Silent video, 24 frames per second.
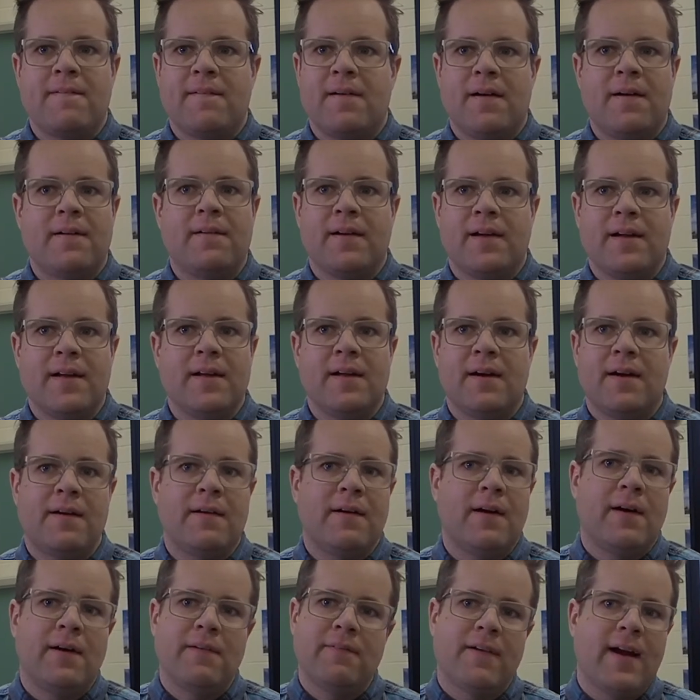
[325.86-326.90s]

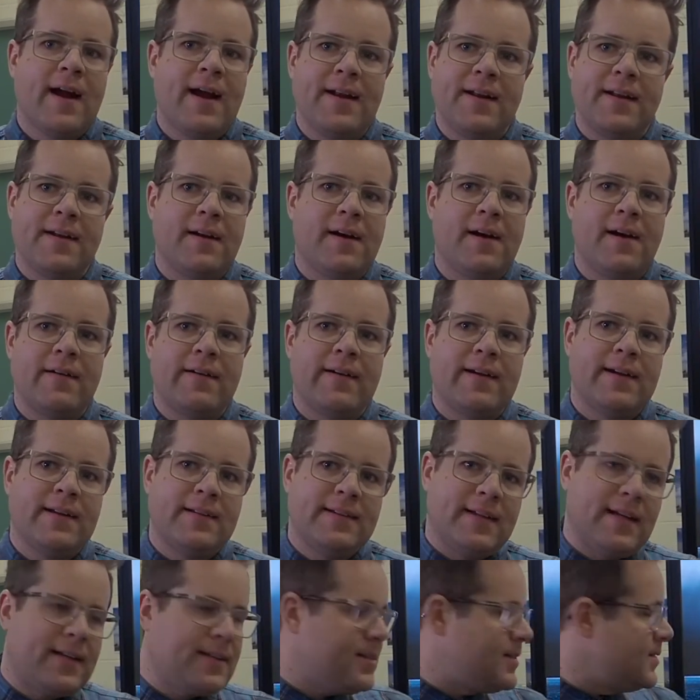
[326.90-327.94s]
I rate it. I
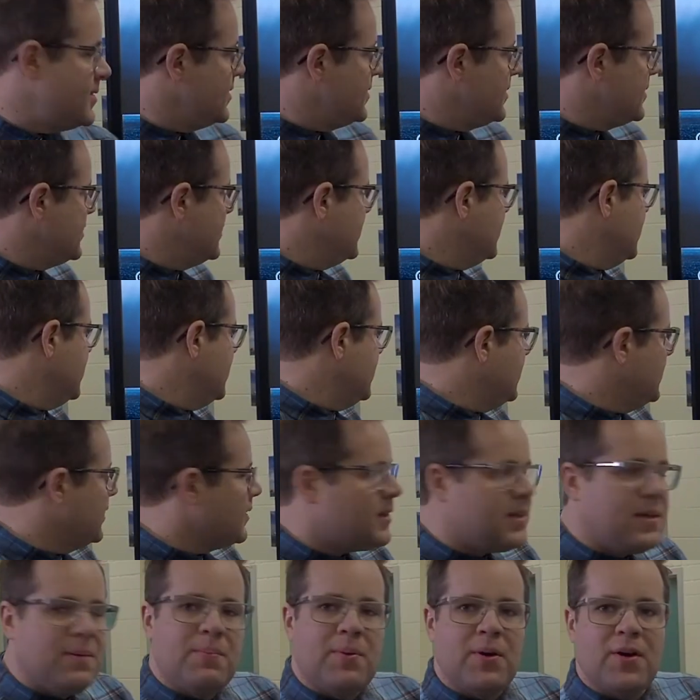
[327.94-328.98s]
reckon that's
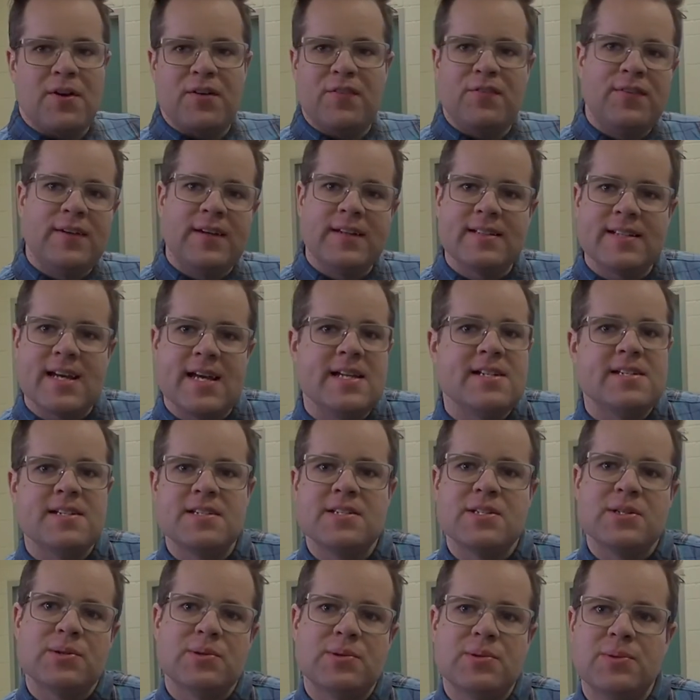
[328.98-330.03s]
the perfect
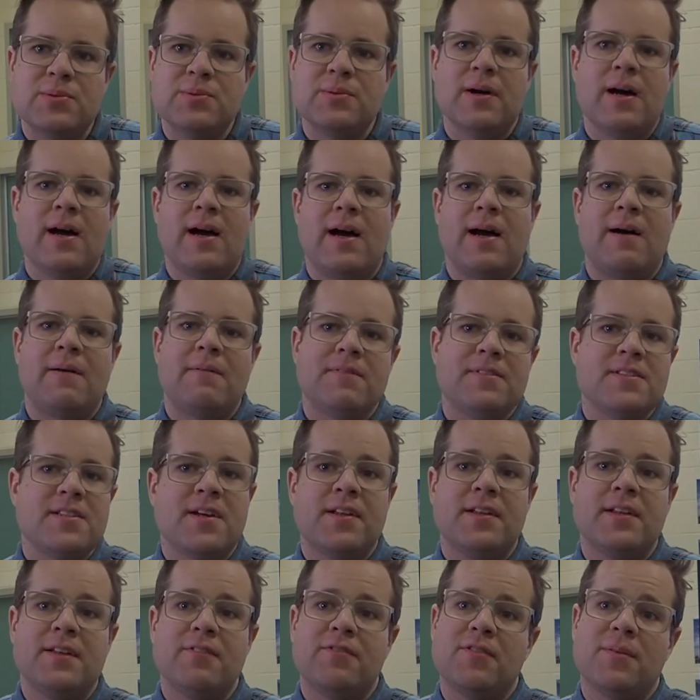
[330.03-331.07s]
teacher tool,
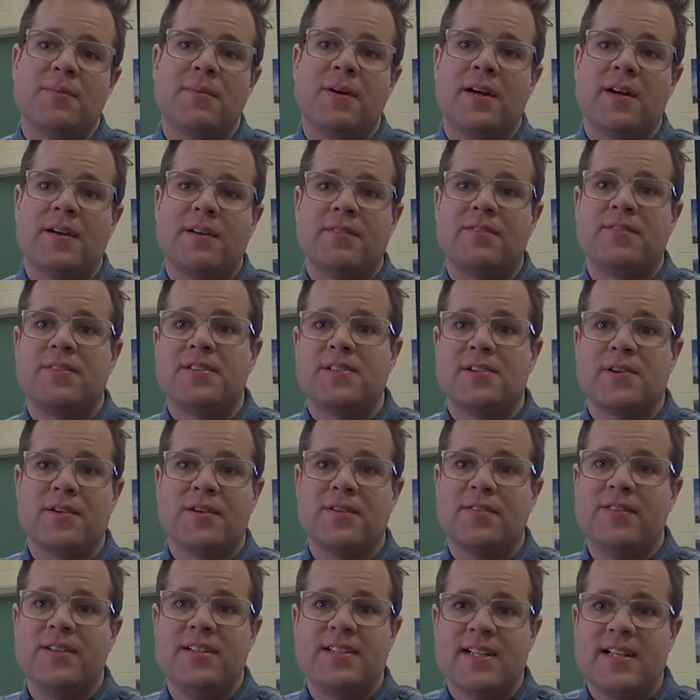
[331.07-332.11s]
certainly from a
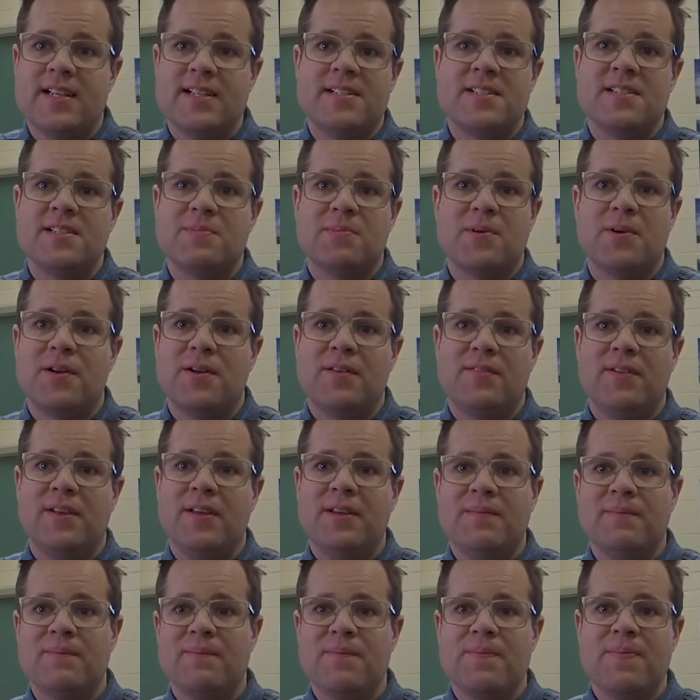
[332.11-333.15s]
photography teacher's point of
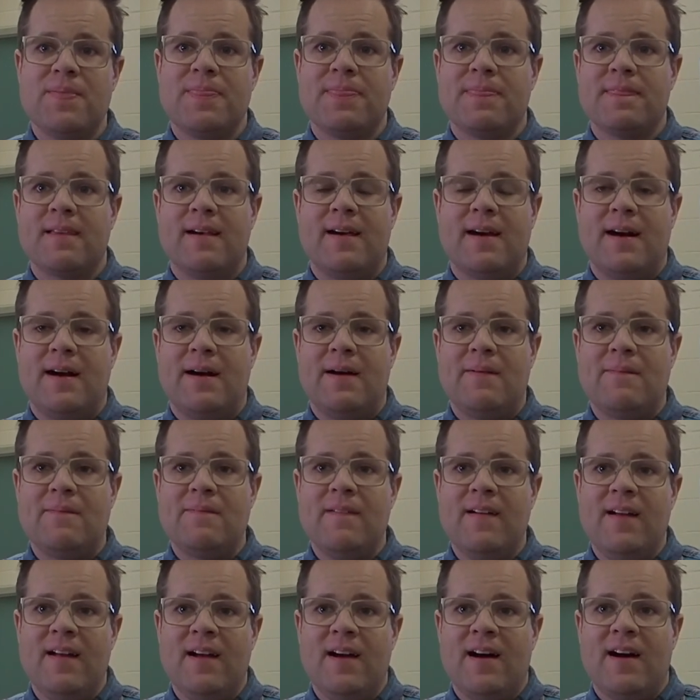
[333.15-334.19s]
view.
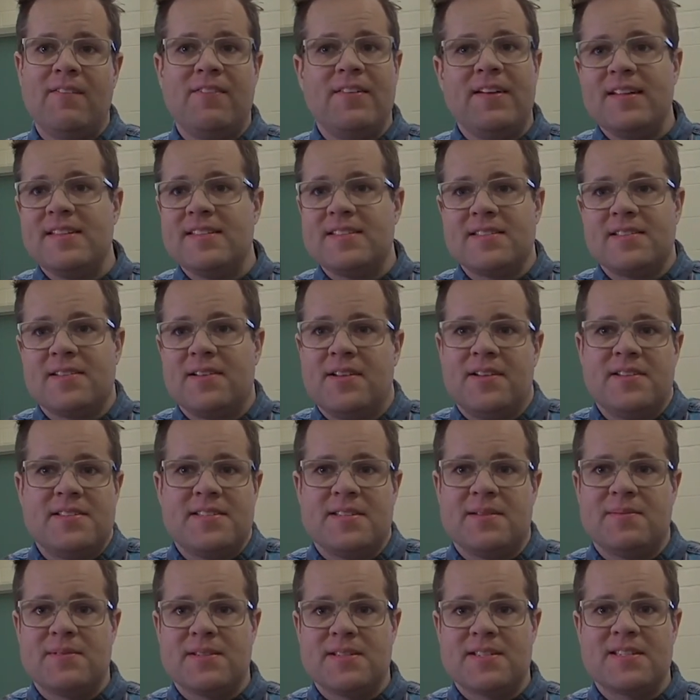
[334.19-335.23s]
I've heard
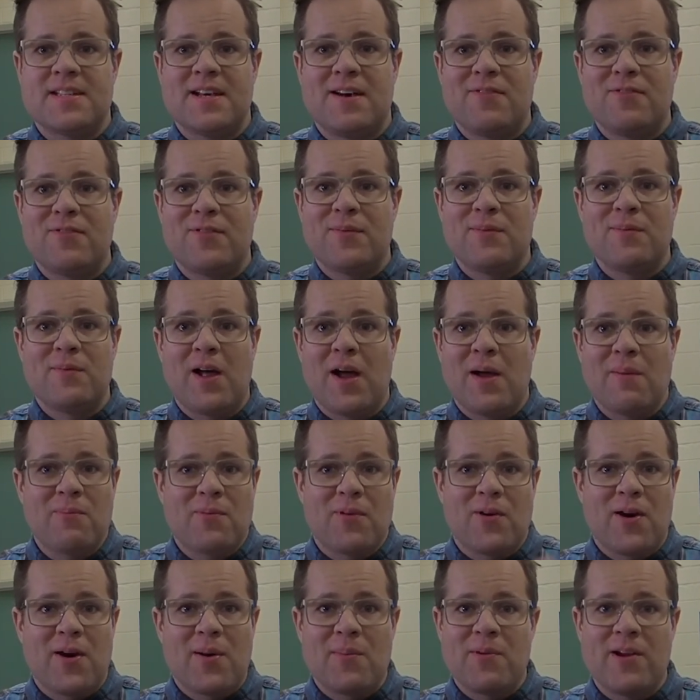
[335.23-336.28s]
similar stuff from like
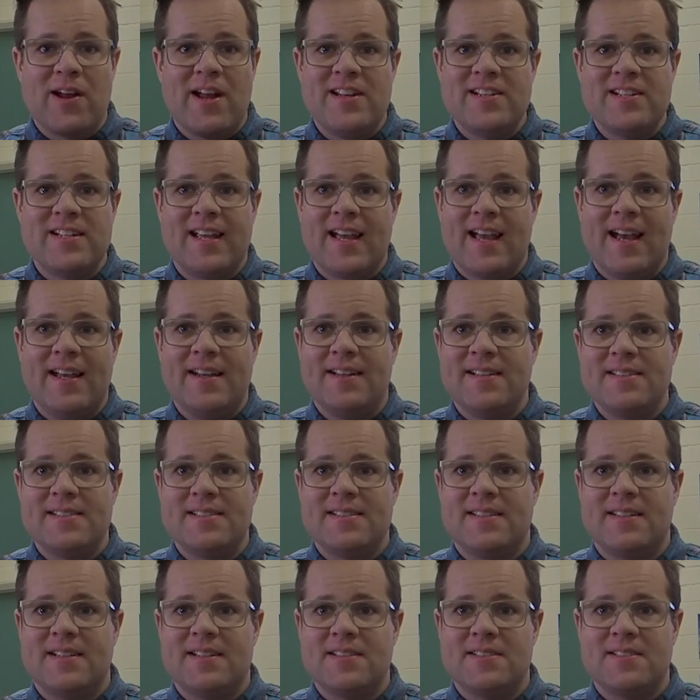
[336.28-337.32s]
primary
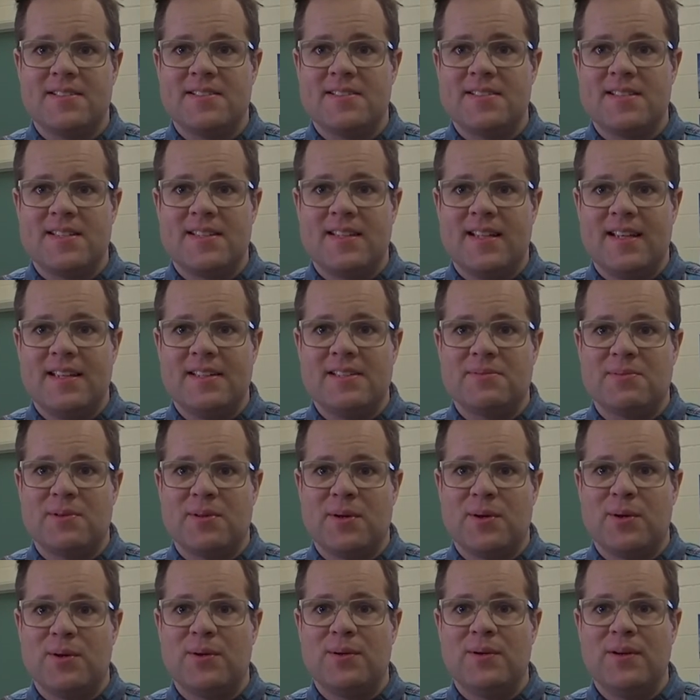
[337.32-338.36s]
educators and those sorts of things.
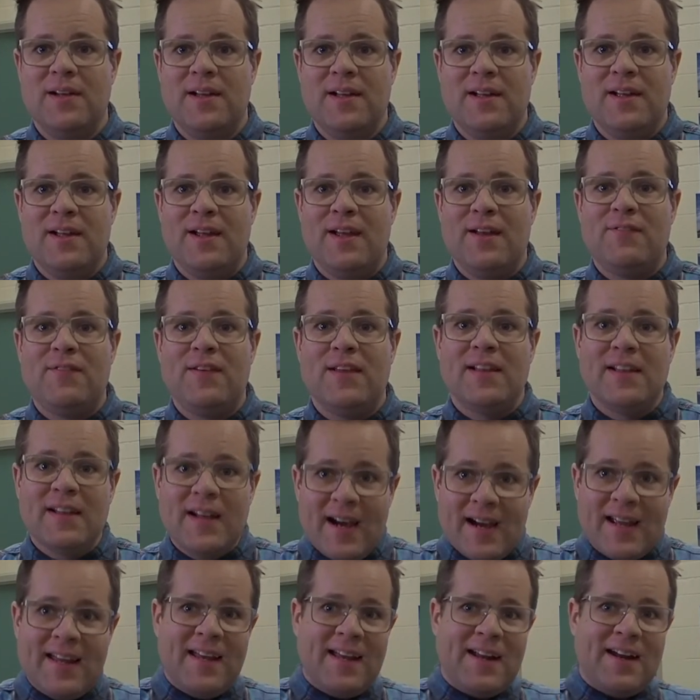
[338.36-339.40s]
We're all, if you're
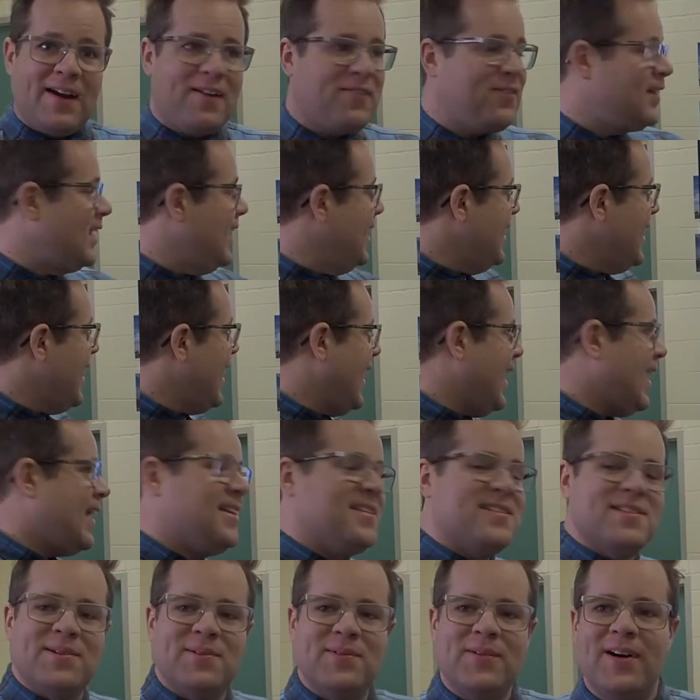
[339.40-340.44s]
lucky enough to get your
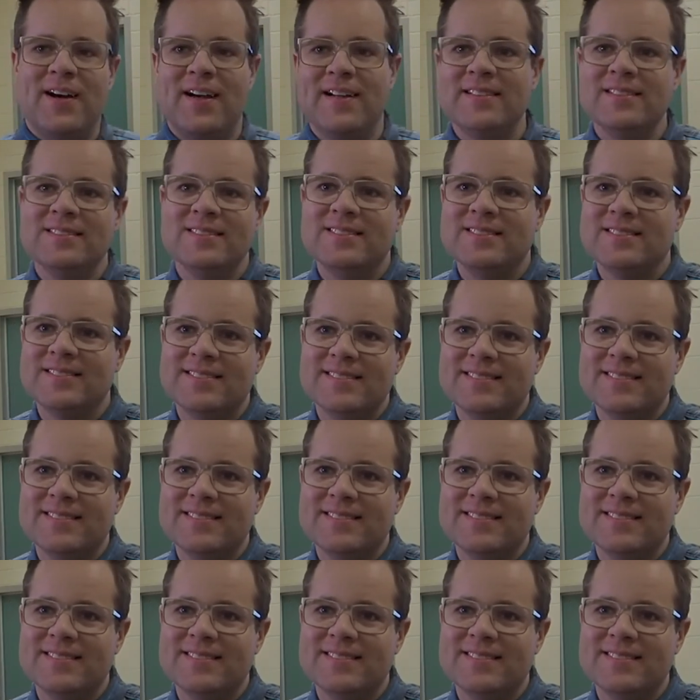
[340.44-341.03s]
hands on one,